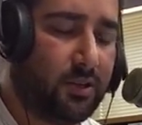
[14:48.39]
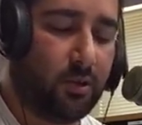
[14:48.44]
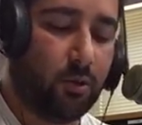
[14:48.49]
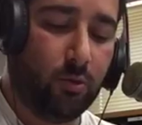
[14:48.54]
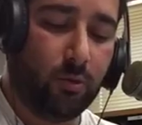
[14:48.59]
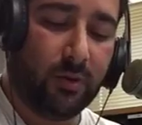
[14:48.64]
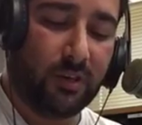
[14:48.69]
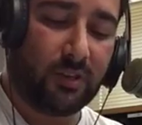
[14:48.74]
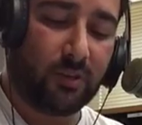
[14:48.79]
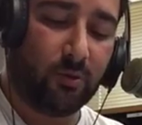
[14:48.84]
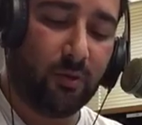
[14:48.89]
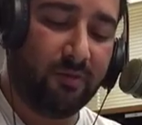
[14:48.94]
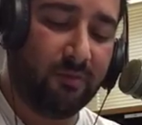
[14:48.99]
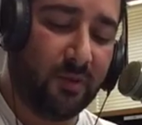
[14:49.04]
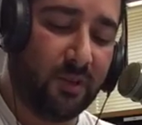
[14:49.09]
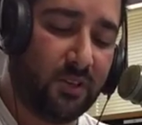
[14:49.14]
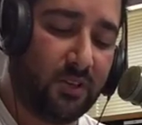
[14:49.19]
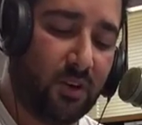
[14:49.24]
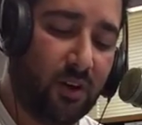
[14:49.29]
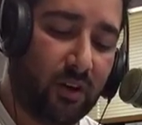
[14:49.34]
weeks, we've
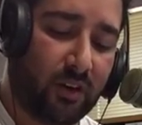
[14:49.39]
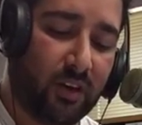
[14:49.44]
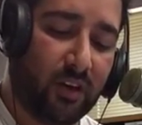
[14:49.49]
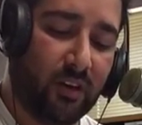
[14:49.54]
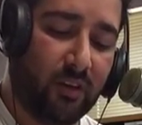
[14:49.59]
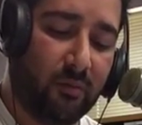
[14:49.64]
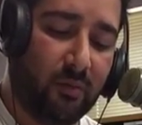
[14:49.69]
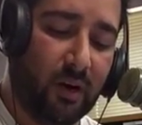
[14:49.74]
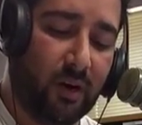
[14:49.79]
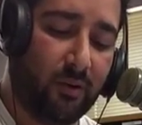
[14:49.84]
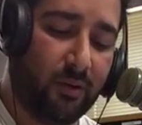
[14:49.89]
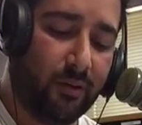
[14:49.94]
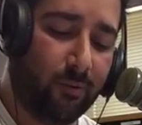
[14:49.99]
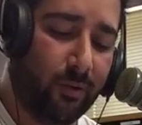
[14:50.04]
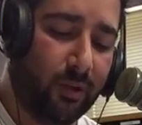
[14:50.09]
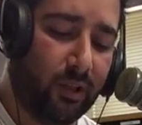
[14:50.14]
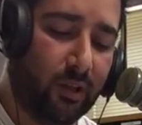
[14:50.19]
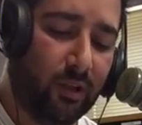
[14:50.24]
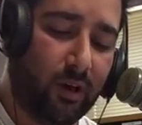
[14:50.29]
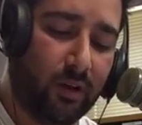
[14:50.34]
been talking about and
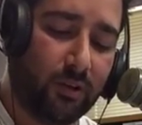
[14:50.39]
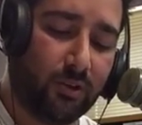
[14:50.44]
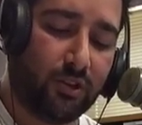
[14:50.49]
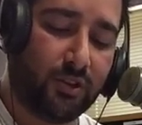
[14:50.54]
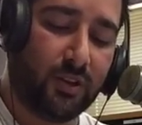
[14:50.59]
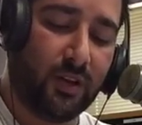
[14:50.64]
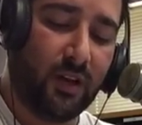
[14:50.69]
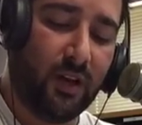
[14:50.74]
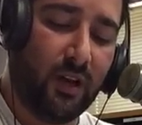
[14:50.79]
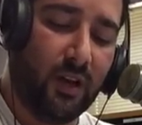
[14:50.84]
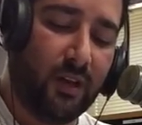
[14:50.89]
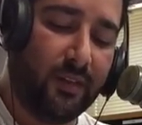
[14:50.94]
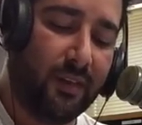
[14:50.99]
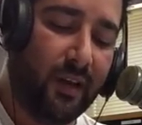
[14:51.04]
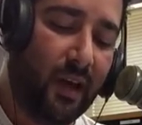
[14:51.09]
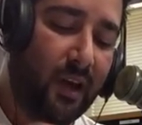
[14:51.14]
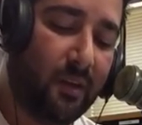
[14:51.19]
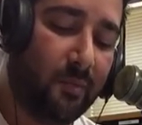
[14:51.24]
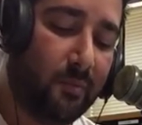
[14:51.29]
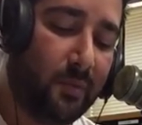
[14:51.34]
we launched the
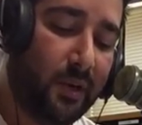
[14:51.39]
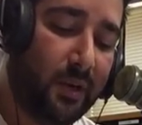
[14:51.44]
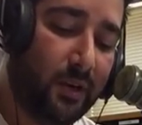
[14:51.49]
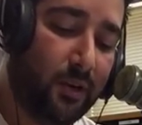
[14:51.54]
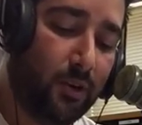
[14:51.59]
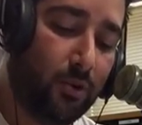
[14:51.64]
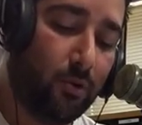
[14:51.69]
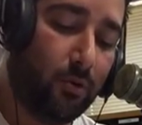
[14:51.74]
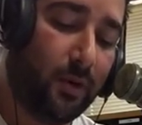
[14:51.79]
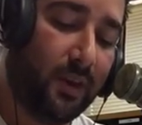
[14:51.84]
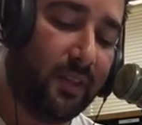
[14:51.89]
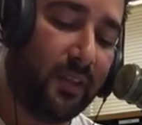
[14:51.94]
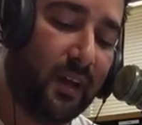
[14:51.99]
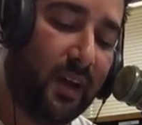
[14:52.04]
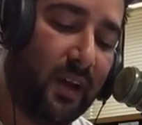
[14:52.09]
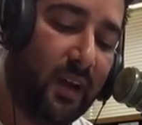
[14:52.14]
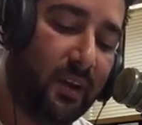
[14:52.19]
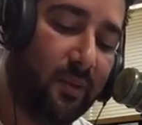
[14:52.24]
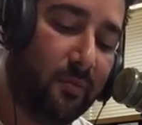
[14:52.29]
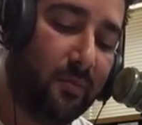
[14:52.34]
NPU and the
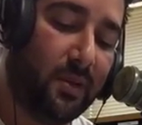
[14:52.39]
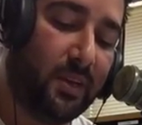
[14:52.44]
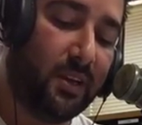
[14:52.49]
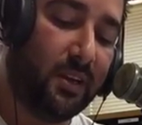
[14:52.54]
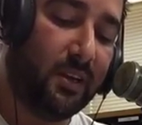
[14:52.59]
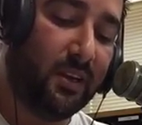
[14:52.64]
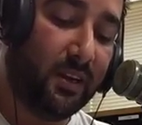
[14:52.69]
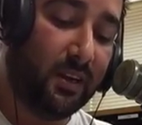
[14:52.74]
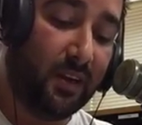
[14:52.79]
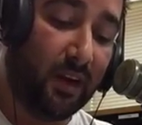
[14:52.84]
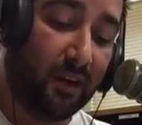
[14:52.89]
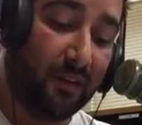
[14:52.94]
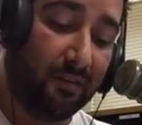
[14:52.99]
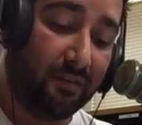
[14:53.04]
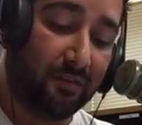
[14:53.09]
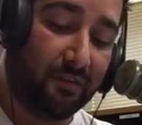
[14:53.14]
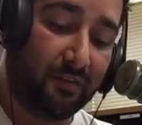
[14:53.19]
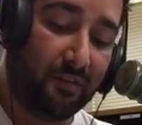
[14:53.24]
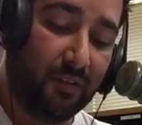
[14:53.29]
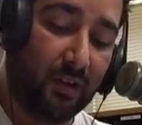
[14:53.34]

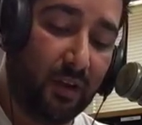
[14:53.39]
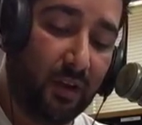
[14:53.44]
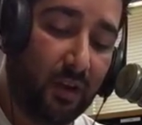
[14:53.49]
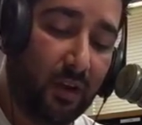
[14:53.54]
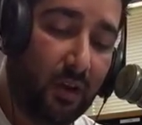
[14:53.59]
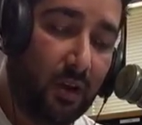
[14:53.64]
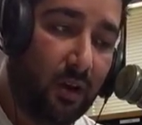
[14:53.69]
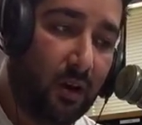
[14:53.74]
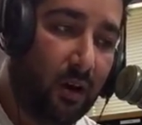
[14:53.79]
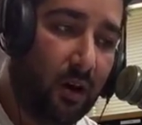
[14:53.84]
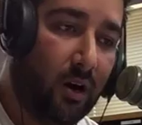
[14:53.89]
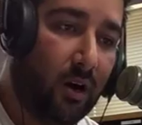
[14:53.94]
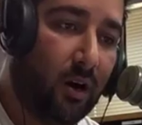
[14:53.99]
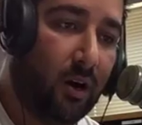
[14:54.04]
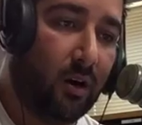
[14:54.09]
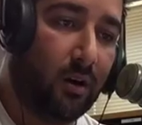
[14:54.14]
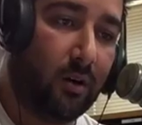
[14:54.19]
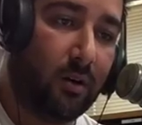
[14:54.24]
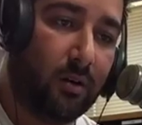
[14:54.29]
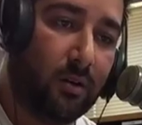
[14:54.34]
NPDF.
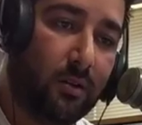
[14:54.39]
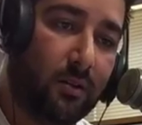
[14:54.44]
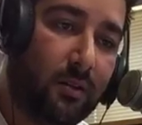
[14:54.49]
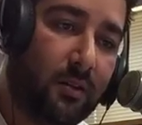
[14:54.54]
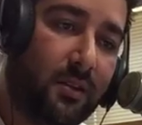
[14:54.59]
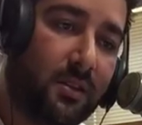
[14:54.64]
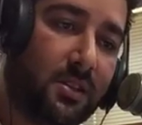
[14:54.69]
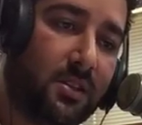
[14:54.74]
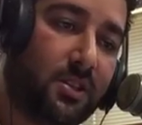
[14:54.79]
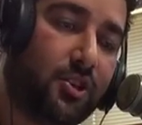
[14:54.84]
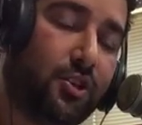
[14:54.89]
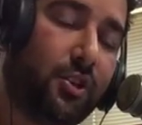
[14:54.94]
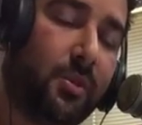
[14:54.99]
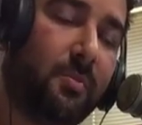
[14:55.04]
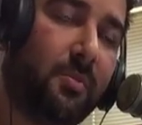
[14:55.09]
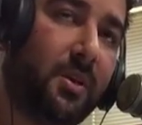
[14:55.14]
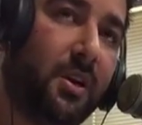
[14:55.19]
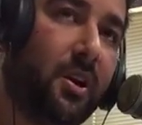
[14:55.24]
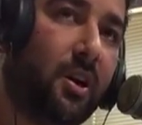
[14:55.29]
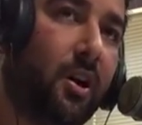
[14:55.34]
This
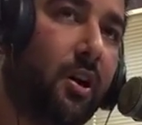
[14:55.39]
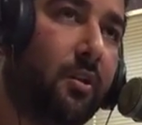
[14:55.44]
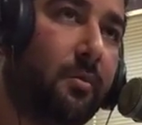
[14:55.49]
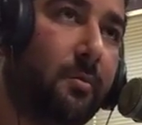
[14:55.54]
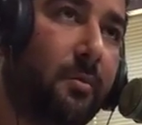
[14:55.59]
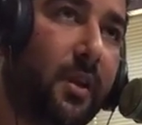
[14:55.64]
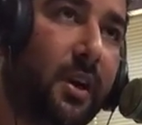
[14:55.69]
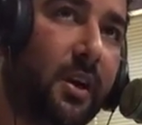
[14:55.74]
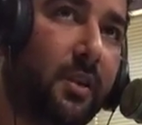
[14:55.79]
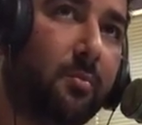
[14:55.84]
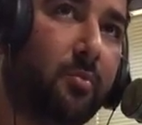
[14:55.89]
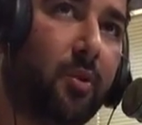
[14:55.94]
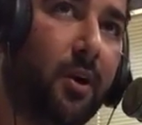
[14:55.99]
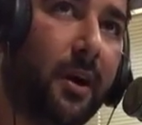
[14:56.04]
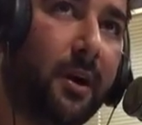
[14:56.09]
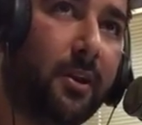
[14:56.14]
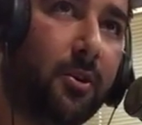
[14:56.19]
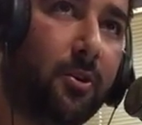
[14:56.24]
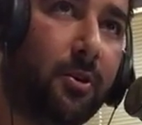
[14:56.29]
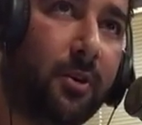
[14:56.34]
should be our main
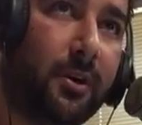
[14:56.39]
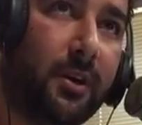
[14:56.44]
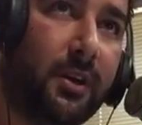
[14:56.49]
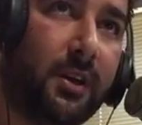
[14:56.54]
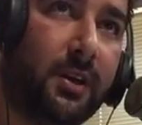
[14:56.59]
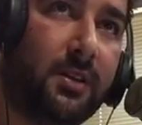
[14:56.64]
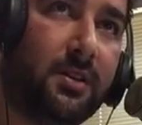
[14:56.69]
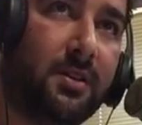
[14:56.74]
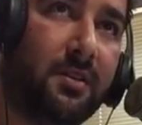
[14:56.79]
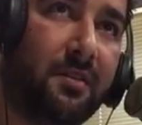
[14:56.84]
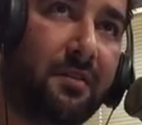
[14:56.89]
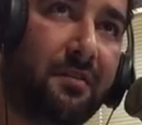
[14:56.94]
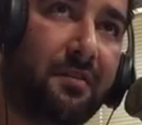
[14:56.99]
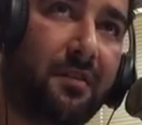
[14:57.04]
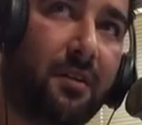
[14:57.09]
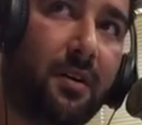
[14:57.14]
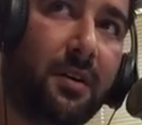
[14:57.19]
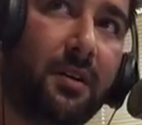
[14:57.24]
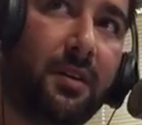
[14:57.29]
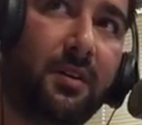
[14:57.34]
priority, to
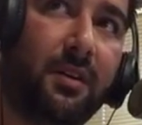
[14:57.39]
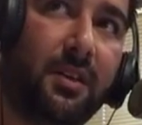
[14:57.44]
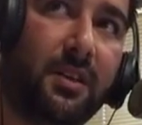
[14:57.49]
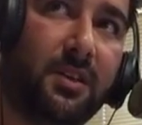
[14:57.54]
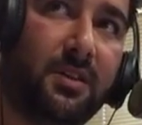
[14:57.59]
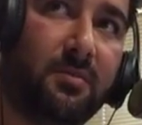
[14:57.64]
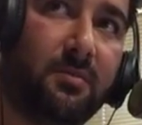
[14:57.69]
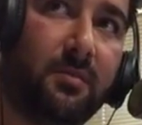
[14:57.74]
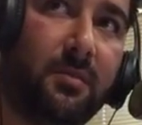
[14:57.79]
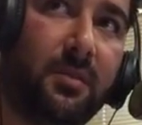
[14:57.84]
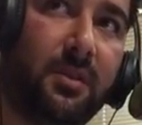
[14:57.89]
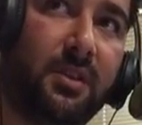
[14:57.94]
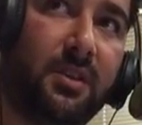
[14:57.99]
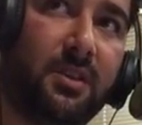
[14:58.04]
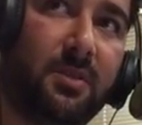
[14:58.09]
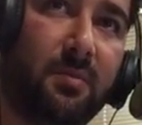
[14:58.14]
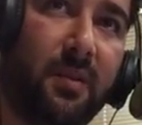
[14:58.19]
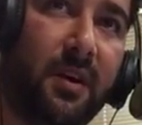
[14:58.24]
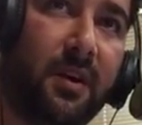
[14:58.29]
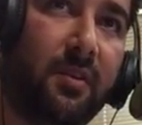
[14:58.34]
fund these
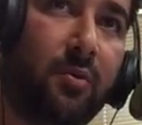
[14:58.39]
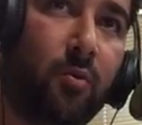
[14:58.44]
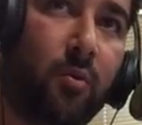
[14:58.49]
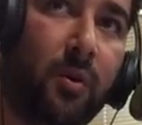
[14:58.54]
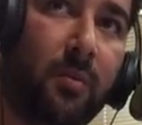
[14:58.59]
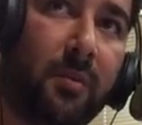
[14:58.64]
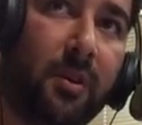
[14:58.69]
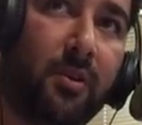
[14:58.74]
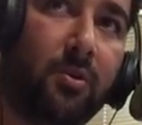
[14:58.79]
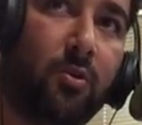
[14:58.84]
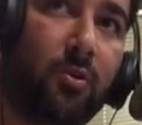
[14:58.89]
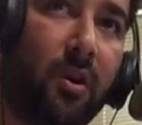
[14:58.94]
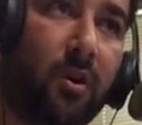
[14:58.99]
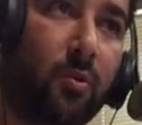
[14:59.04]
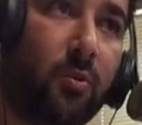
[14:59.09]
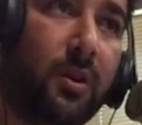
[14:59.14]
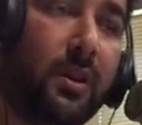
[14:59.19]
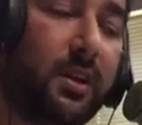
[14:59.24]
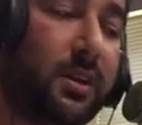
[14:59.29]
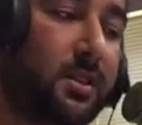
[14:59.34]
men and women who are
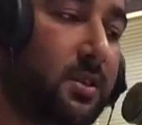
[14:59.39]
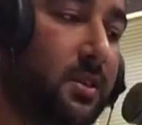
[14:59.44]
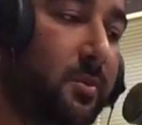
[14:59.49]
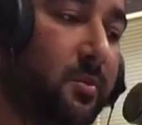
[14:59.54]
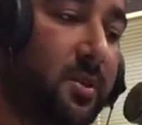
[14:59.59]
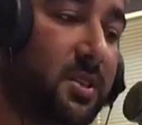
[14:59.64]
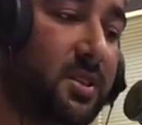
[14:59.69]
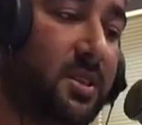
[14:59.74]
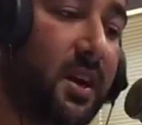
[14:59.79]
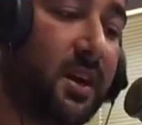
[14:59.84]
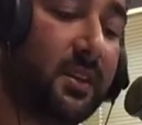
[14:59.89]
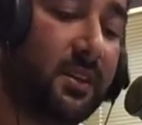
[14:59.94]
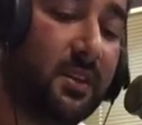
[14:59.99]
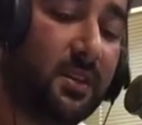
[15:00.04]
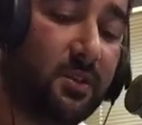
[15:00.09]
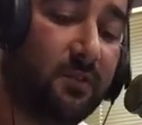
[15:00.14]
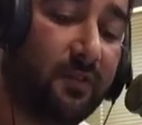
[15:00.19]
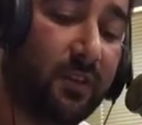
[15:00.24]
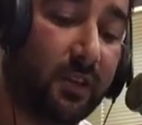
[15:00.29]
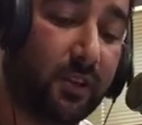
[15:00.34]
willing to protect
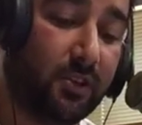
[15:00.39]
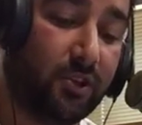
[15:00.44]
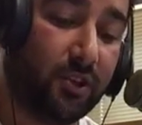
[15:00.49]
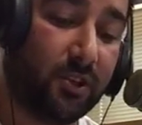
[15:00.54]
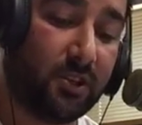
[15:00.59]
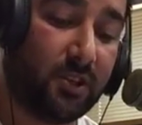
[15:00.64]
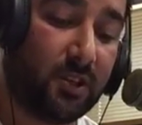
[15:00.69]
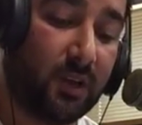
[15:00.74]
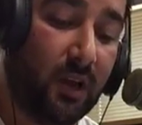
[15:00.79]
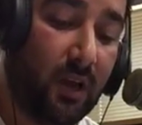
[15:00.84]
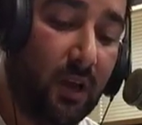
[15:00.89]
these villages.